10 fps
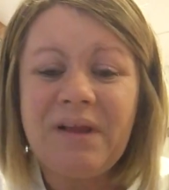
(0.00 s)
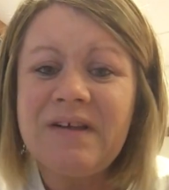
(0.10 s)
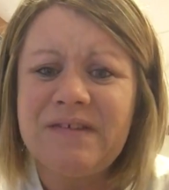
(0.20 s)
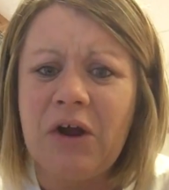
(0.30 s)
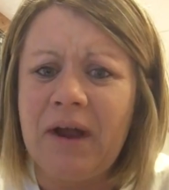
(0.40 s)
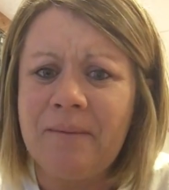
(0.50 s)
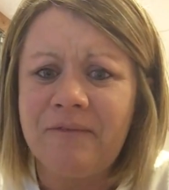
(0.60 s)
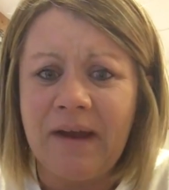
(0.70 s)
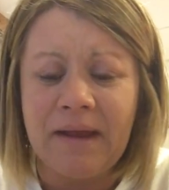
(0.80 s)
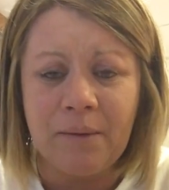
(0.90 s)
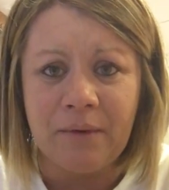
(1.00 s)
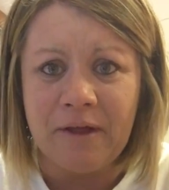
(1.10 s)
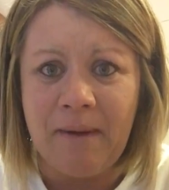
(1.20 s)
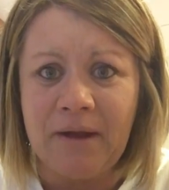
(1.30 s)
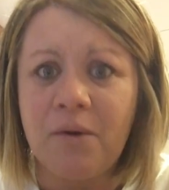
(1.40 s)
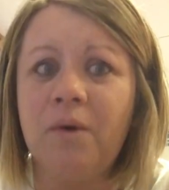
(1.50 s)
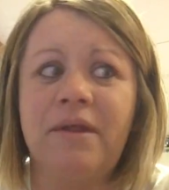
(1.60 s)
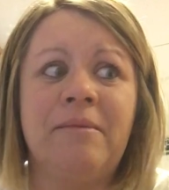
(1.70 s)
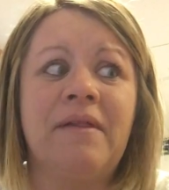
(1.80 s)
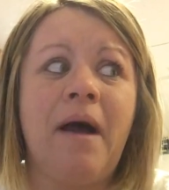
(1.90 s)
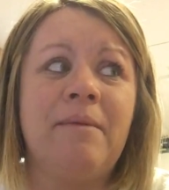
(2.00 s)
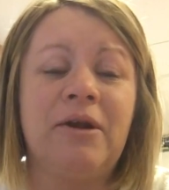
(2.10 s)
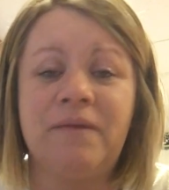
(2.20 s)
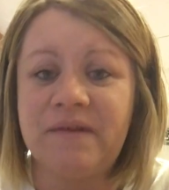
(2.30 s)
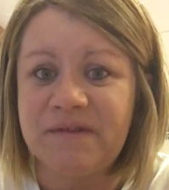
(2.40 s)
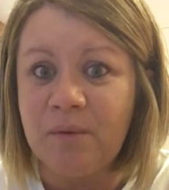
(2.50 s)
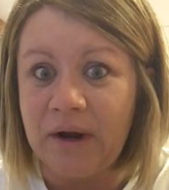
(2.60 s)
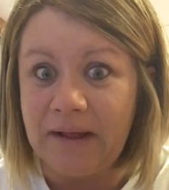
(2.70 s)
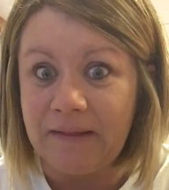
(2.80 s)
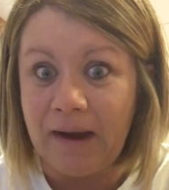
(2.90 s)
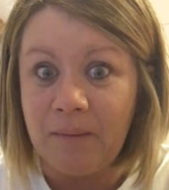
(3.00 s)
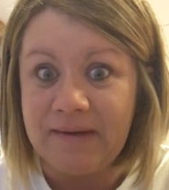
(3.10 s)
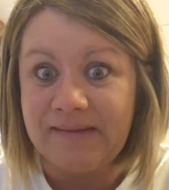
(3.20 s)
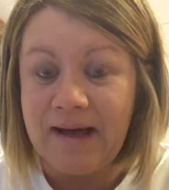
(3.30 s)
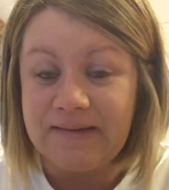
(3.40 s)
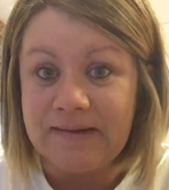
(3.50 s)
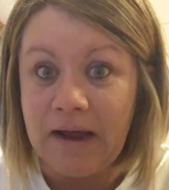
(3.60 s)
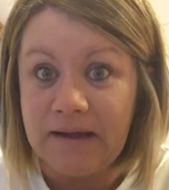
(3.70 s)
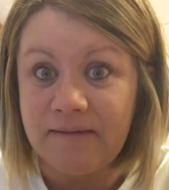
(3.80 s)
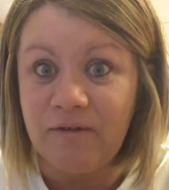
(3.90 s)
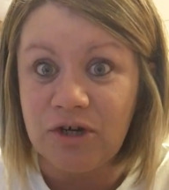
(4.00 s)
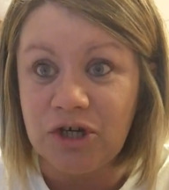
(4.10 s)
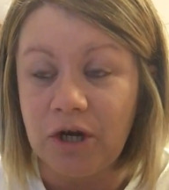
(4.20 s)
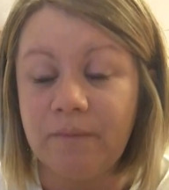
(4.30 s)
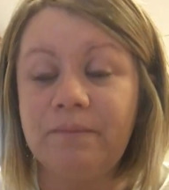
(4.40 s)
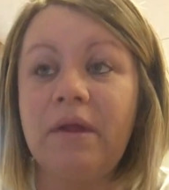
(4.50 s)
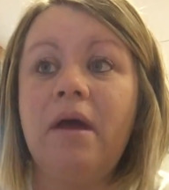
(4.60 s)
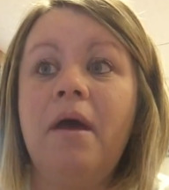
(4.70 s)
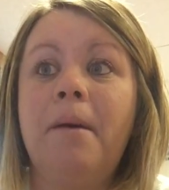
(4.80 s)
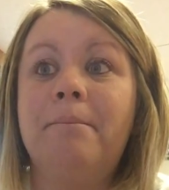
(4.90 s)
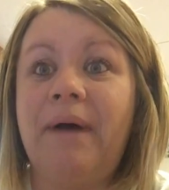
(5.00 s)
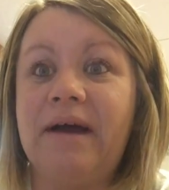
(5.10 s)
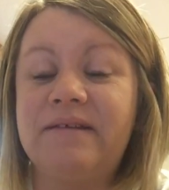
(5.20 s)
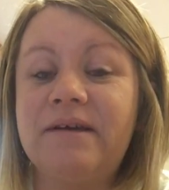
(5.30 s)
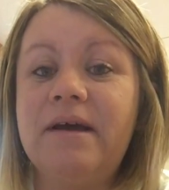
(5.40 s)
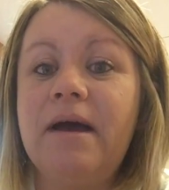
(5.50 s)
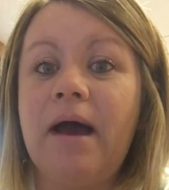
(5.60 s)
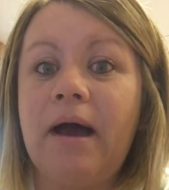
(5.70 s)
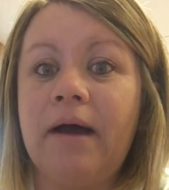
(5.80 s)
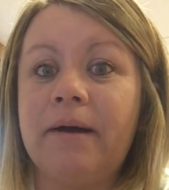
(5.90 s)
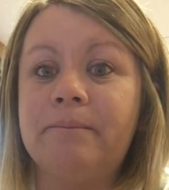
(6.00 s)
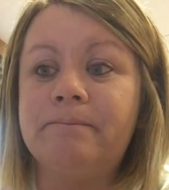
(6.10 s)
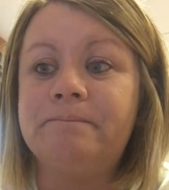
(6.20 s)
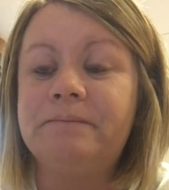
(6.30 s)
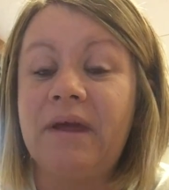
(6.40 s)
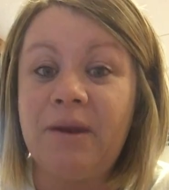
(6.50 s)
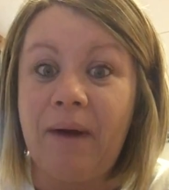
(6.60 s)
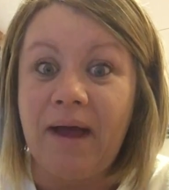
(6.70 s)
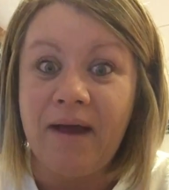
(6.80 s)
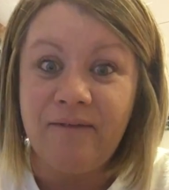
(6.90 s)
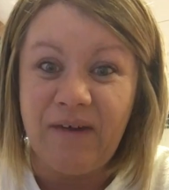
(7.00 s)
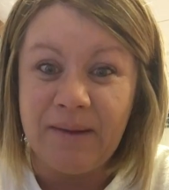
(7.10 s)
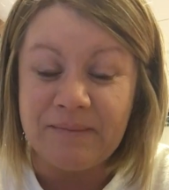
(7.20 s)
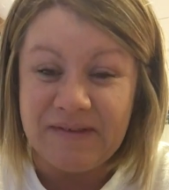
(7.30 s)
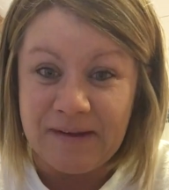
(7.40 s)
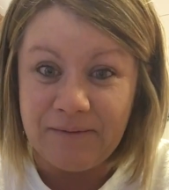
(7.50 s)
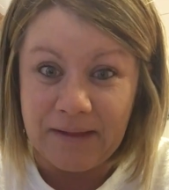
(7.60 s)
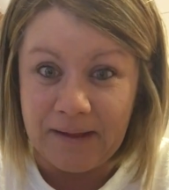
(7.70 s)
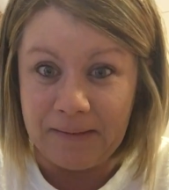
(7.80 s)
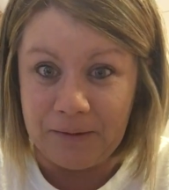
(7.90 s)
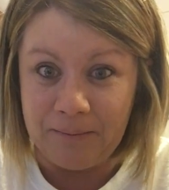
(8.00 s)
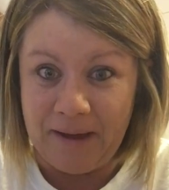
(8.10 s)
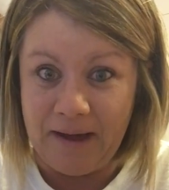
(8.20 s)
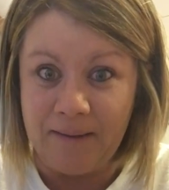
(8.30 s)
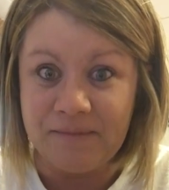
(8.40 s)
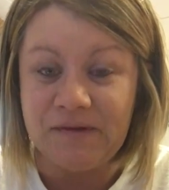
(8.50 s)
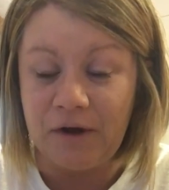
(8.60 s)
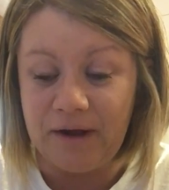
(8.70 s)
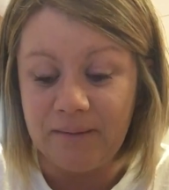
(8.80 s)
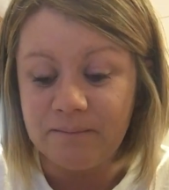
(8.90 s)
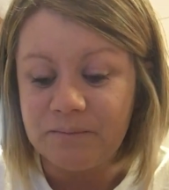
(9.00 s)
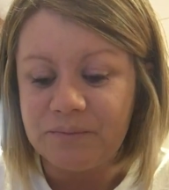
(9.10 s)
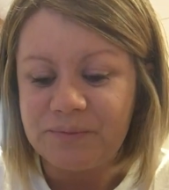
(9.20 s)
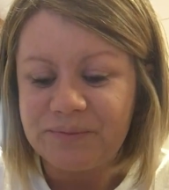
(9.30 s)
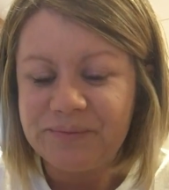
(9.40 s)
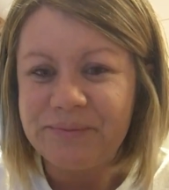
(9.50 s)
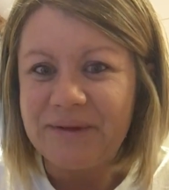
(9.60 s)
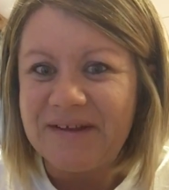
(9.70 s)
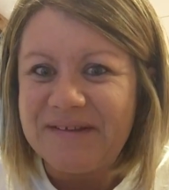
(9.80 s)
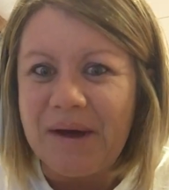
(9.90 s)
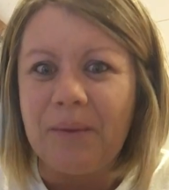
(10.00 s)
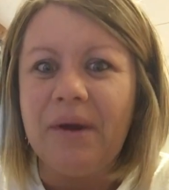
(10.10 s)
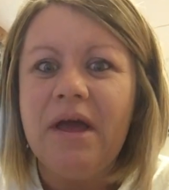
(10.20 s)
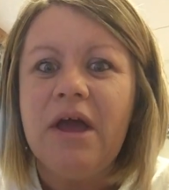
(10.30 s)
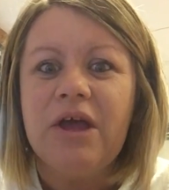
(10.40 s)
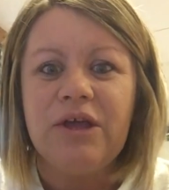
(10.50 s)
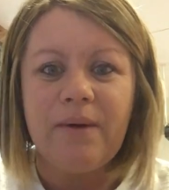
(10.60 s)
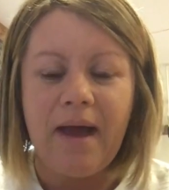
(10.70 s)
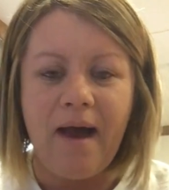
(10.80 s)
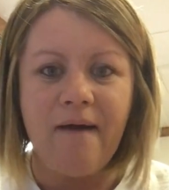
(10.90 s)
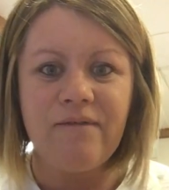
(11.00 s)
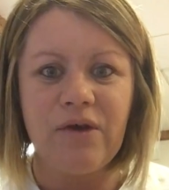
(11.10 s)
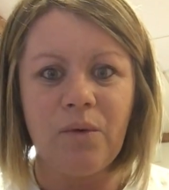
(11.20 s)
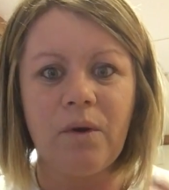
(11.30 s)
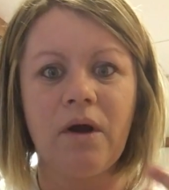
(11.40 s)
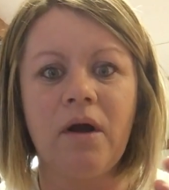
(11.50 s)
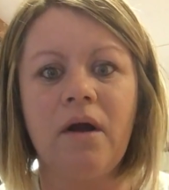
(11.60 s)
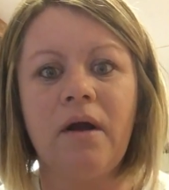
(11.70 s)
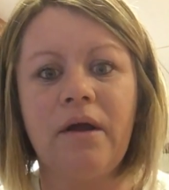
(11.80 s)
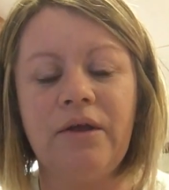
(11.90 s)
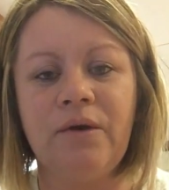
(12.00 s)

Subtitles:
sorry, I'm fighting a really bad cold. I'm a lot better this morning than I was last night, for sure. But anyway, if I'm sniffling a little bit, I'm sorry. So you have your